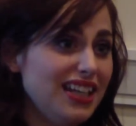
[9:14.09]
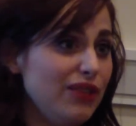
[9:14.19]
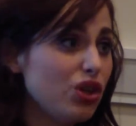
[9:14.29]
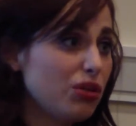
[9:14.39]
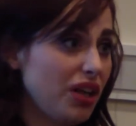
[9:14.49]

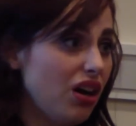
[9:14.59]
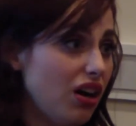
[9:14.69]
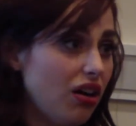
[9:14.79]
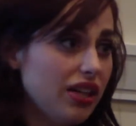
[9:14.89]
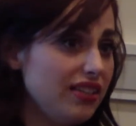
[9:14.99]
you're going to be
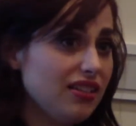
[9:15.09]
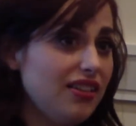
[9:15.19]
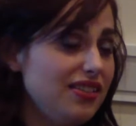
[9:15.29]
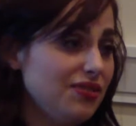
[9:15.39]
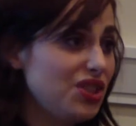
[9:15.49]
hauling
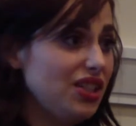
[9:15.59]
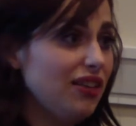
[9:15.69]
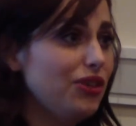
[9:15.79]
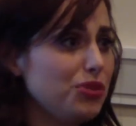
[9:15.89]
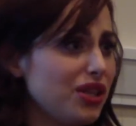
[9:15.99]
tons of
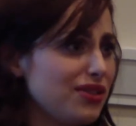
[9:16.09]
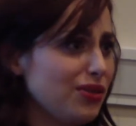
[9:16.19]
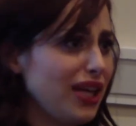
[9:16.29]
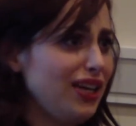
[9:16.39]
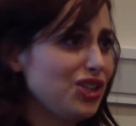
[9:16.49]
stuff up to this
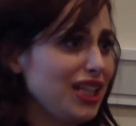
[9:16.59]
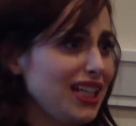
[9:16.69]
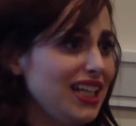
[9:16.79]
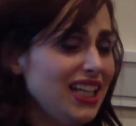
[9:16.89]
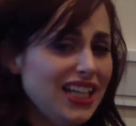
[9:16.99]
location
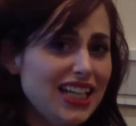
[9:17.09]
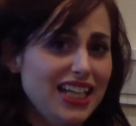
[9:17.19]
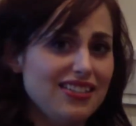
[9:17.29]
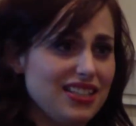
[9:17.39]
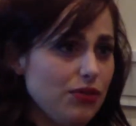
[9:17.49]
and
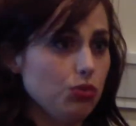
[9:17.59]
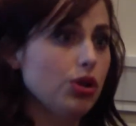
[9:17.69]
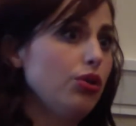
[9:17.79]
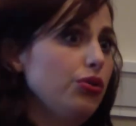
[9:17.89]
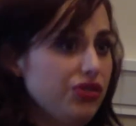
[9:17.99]
it doesn't have a
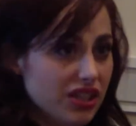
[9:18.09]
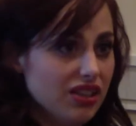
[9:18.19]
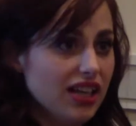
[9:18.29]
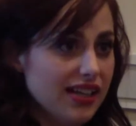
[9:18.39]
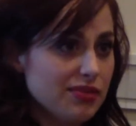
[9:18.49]
road to the
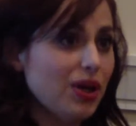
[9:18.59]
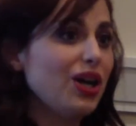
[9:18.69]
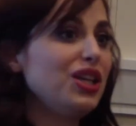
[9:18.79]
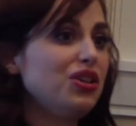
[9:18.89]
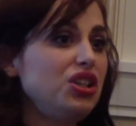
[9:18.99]
last
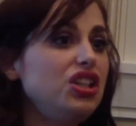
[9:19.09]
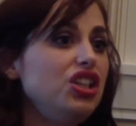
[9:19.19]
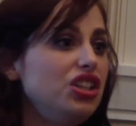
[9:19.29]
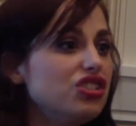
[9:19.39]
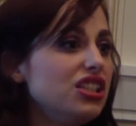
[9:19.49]
part. You know,
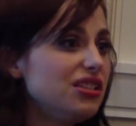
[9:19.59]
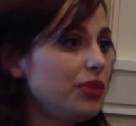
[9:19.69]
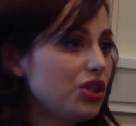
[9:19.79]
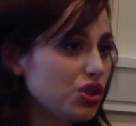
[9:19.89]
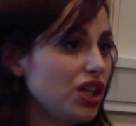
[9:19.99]
you just need to
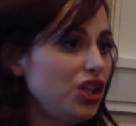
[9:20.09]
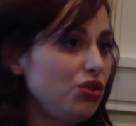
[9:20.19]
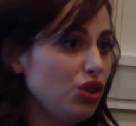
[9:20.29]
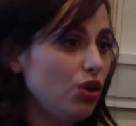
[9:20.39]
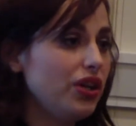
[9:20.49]
make sure that
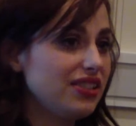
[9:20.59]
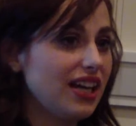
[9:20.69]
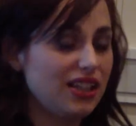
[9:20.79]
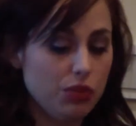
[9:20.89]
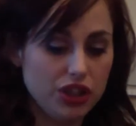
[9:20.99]
you know
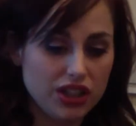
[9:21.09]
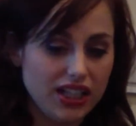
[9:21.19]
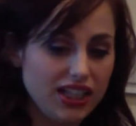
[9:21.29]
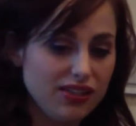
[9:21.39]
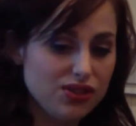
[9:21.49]
exactly what you're
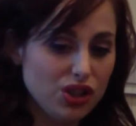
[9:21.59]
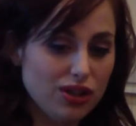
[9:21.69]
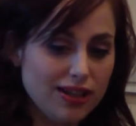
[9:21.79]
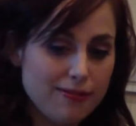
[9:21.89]
getting into.